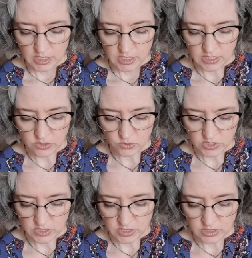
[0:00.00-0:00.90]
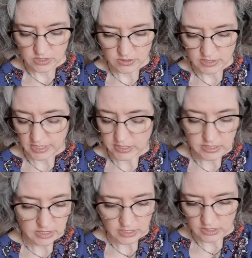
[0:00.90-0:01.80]
This was
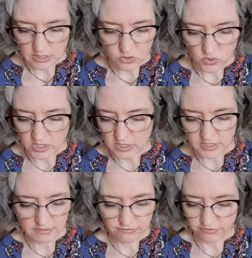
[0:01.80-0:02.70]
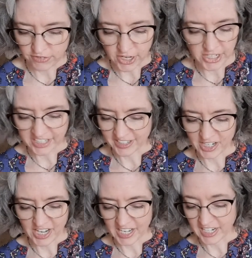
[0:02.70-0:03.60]
sexy. This was fun.
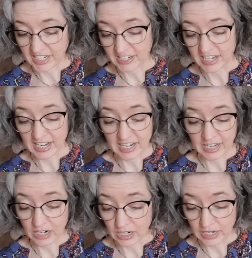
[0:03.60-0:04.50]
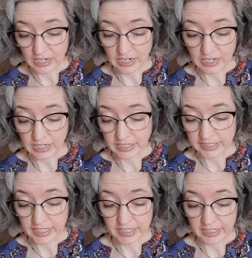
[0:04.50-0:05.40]
And I
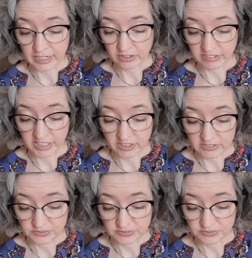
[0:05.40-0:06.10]
can't get out of it now.